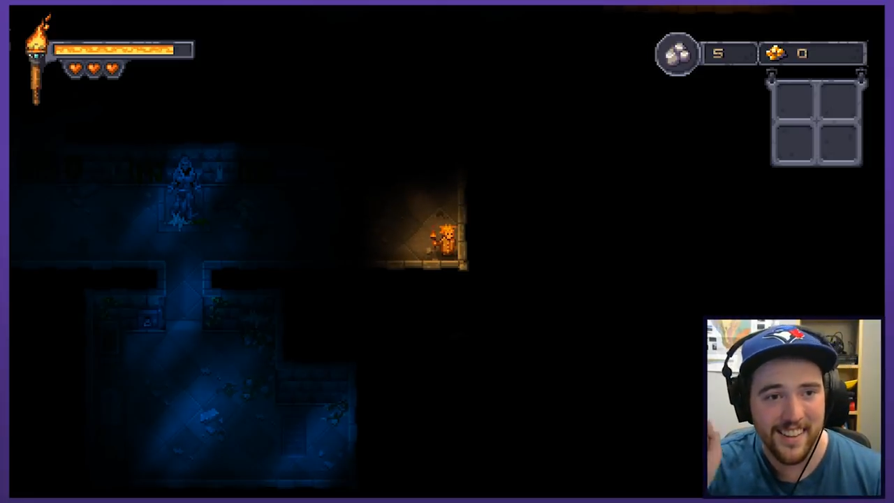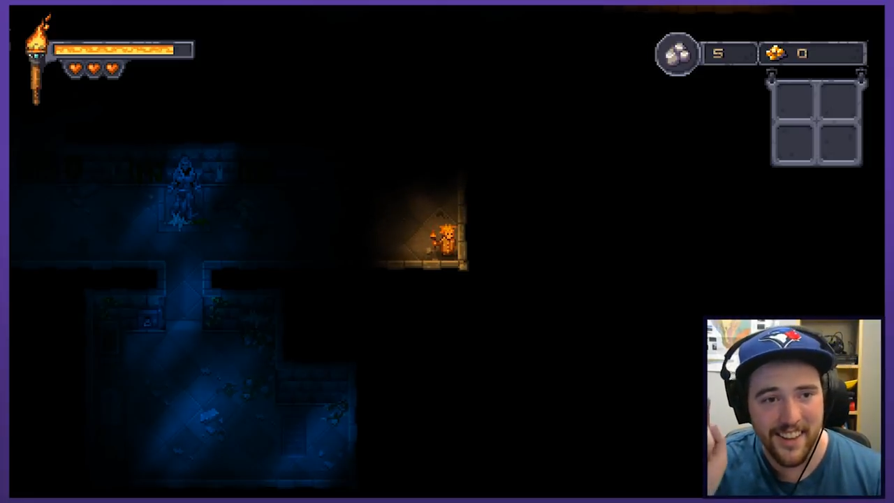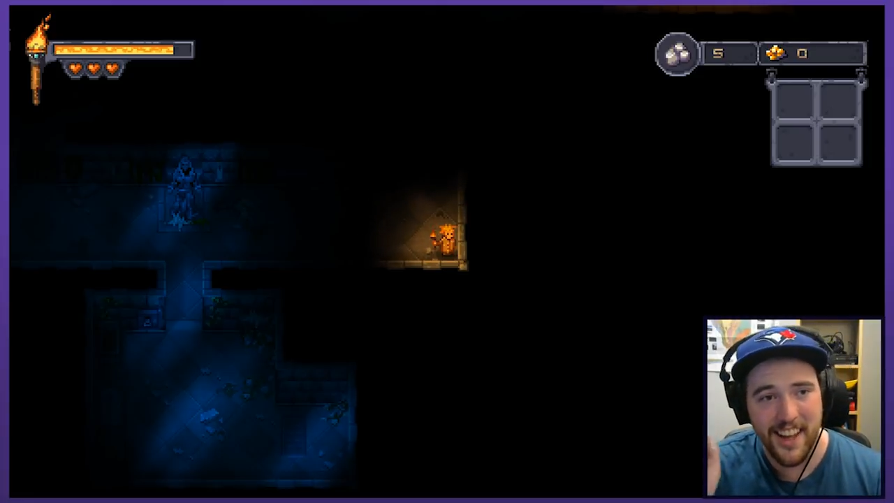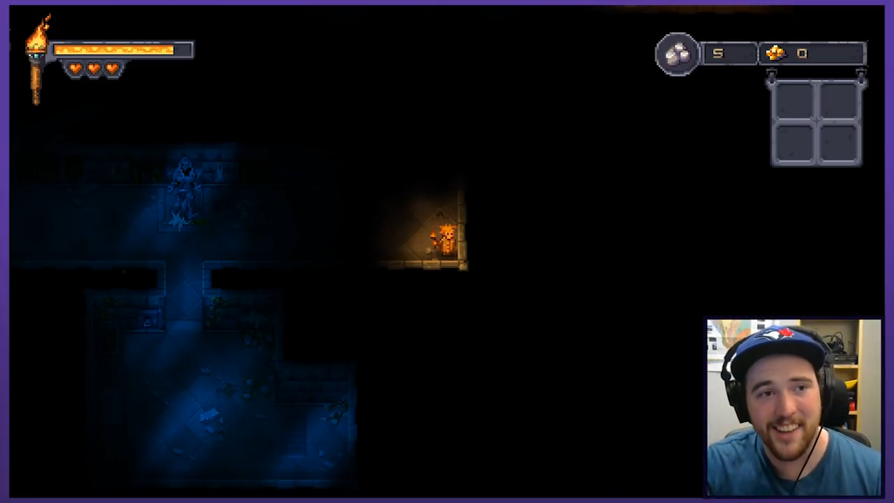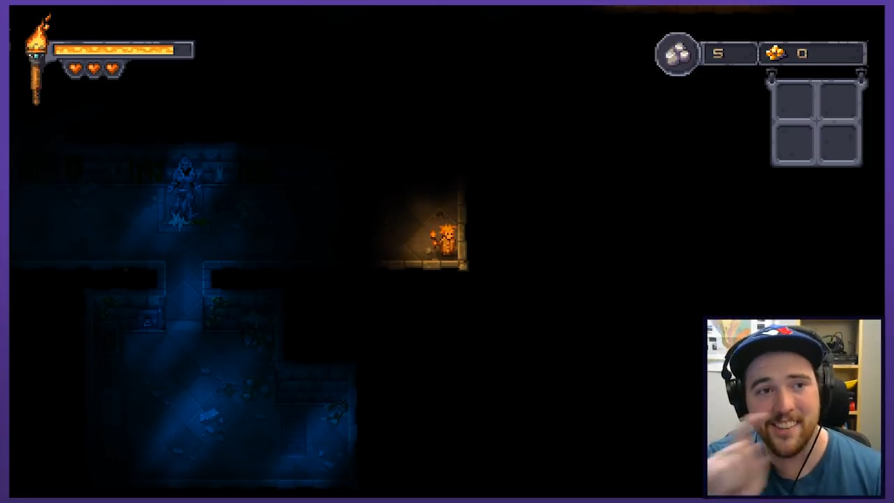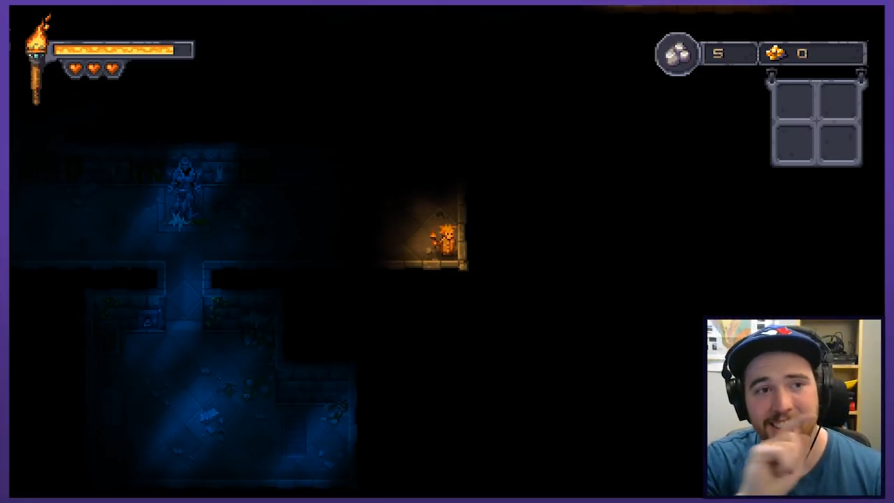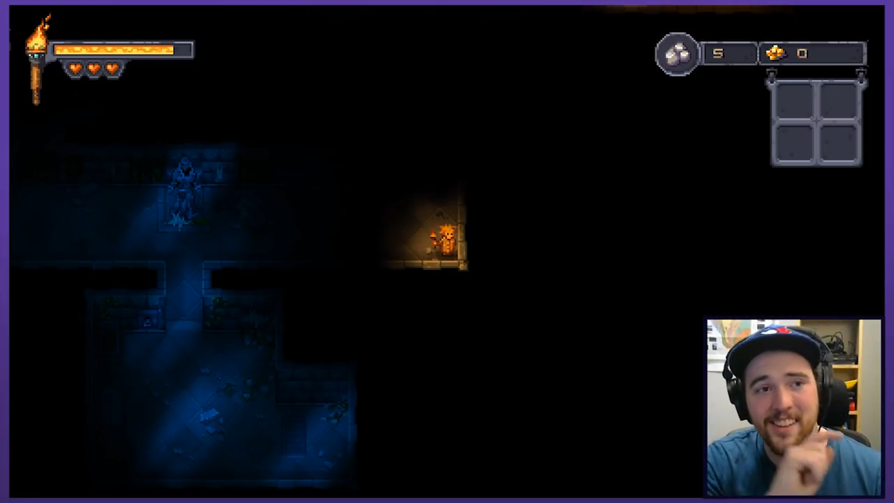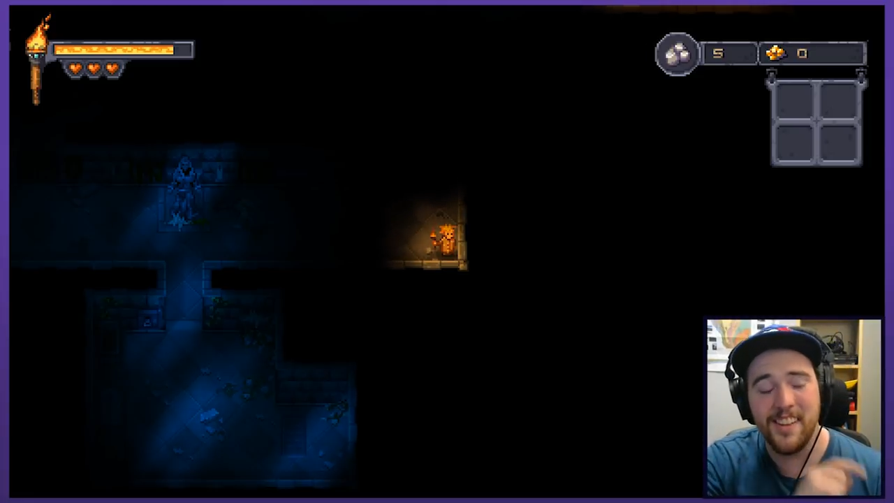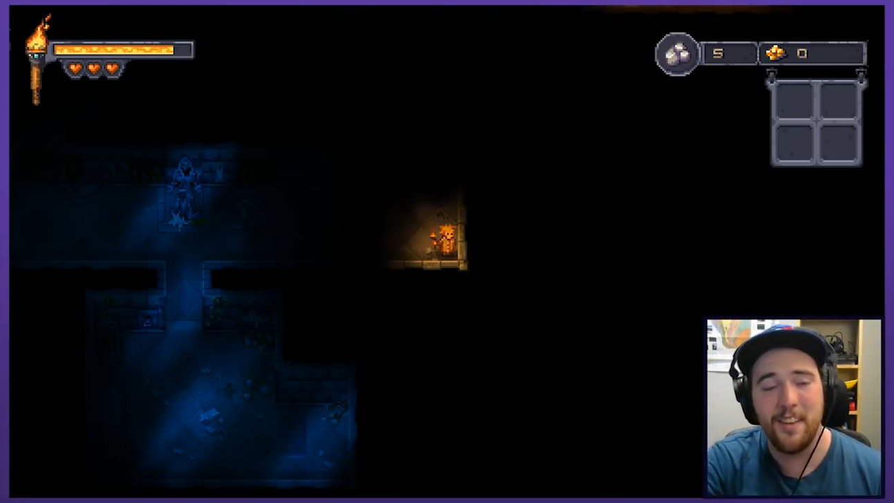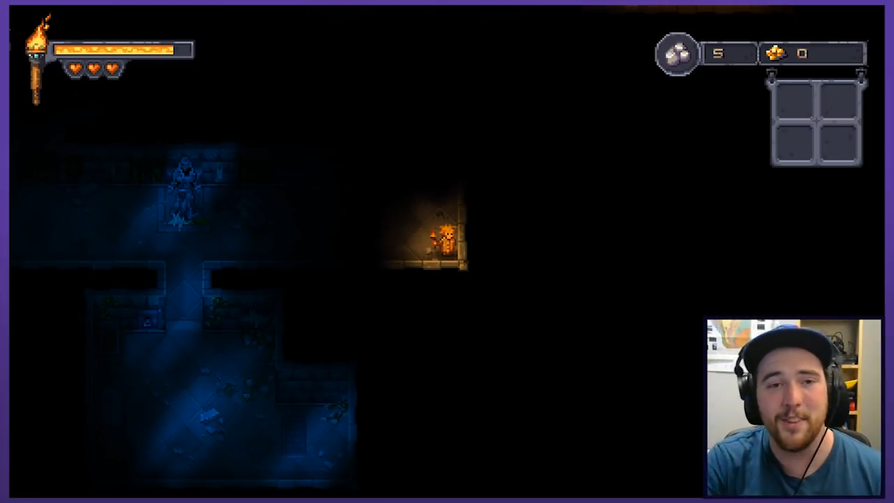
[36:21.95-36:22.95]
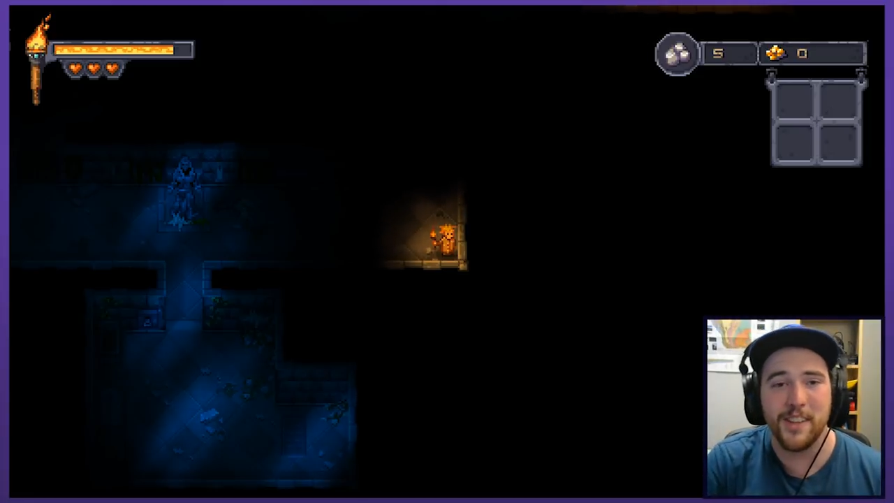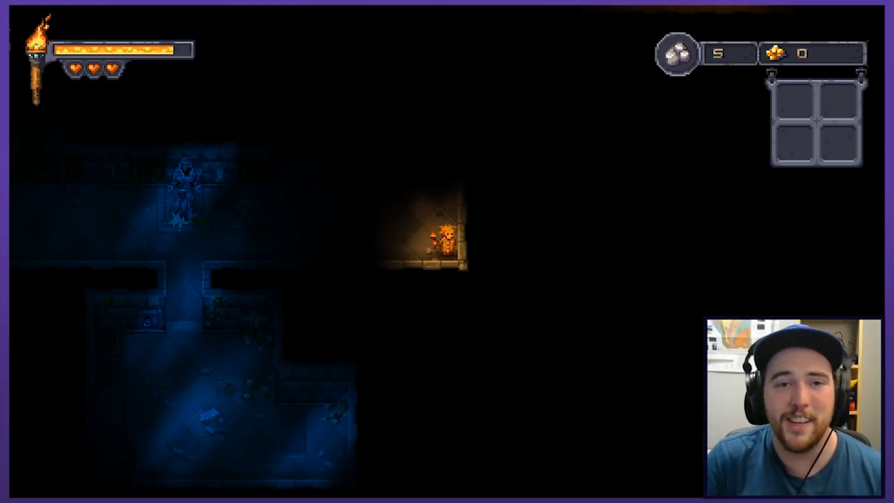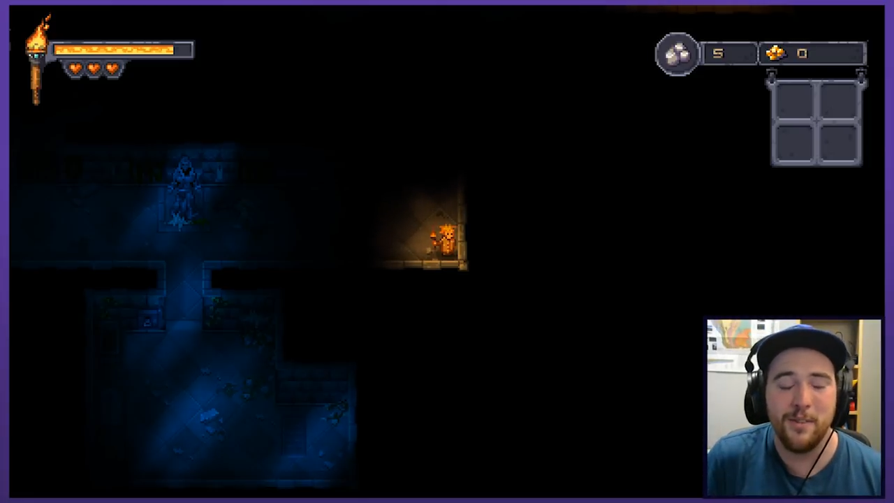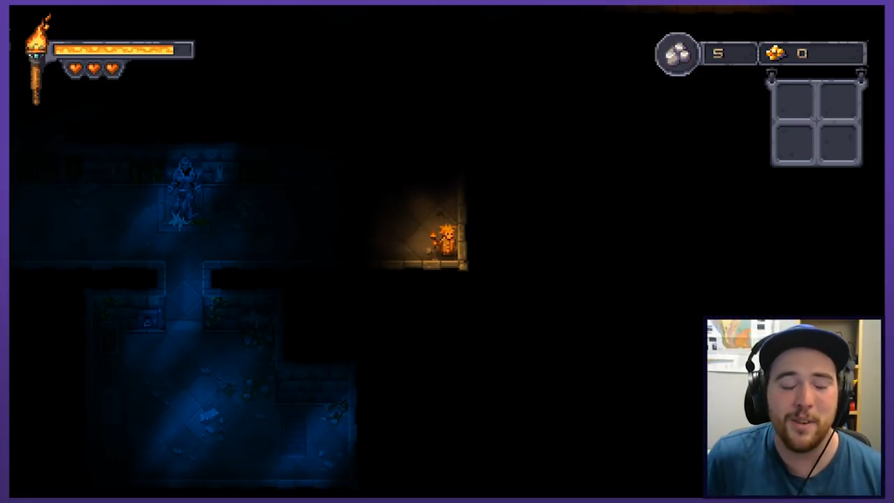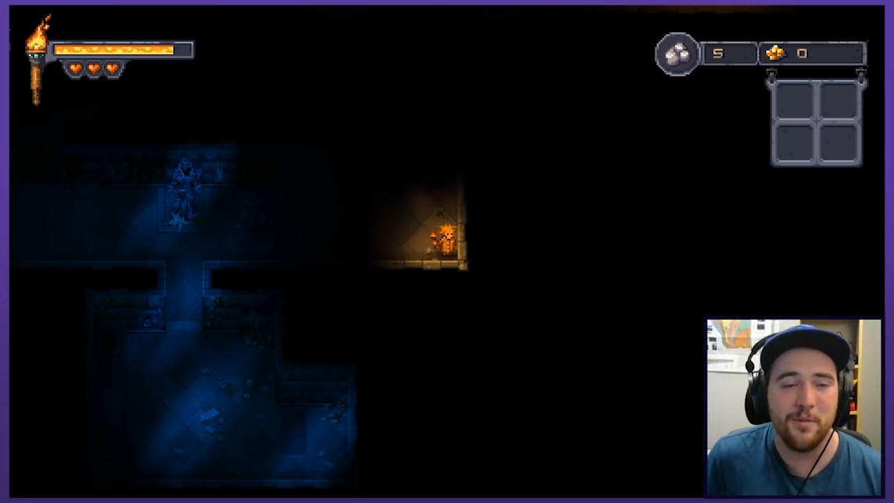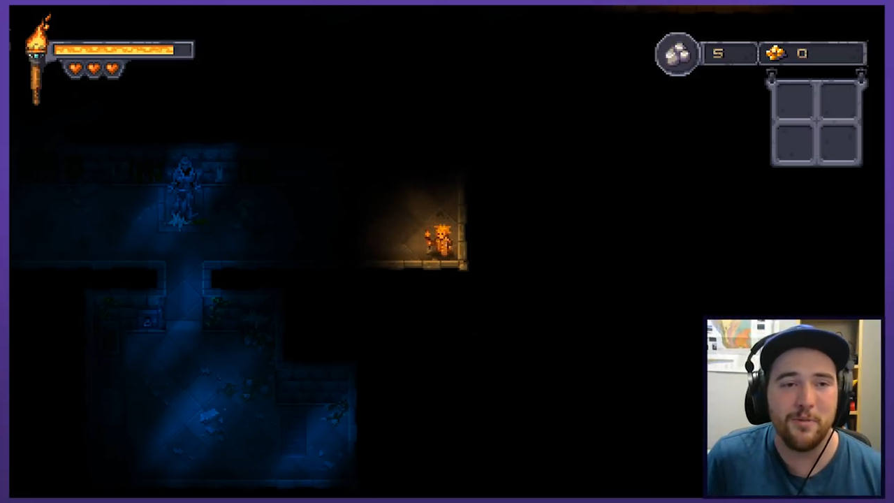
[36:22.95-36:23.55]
later in the level that you can